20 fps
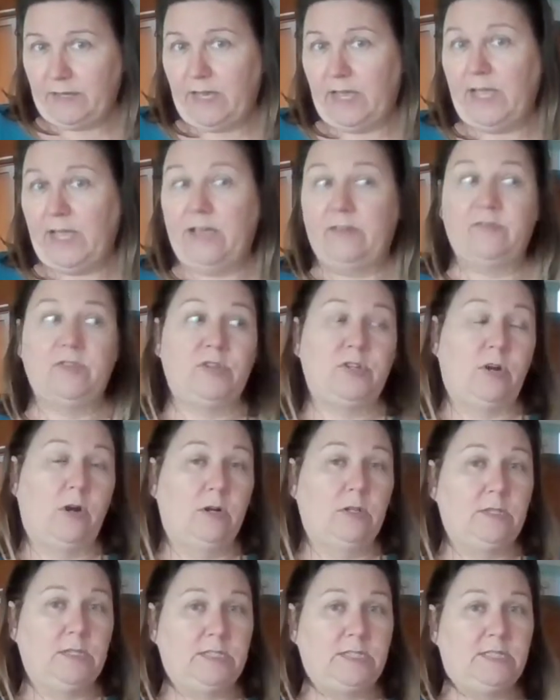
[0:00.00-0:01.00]
I have the
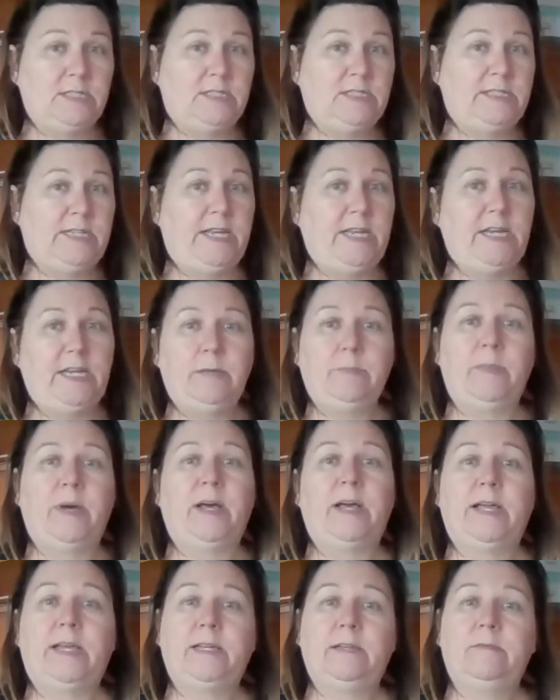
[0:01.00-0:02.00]
tarlatan standing
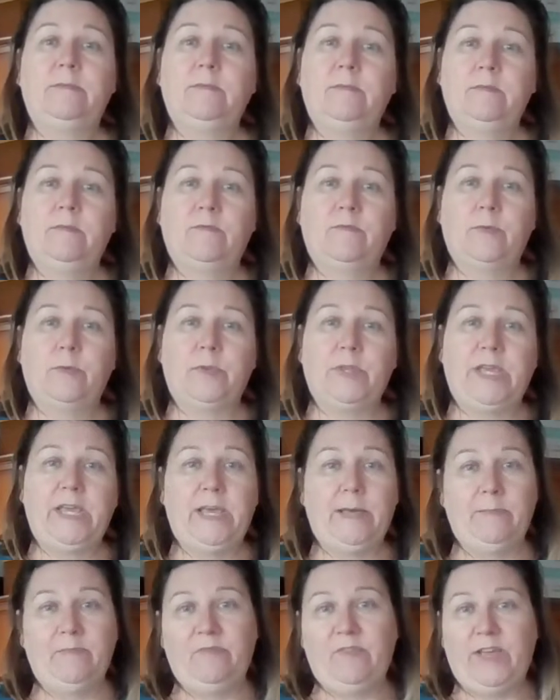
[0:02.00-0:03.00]
by for the
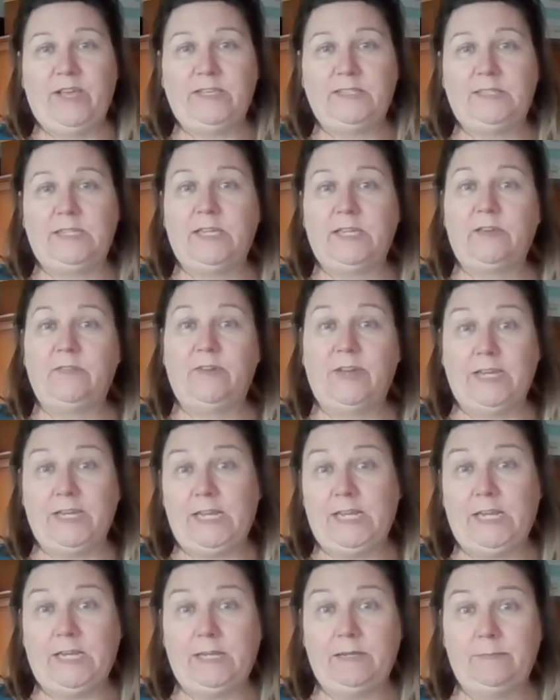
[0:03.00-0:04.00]
hem facing if I
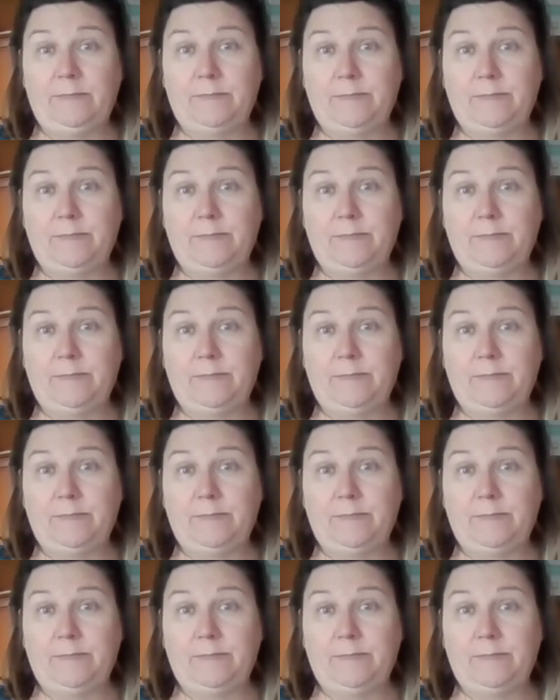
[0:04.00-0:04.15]
need it.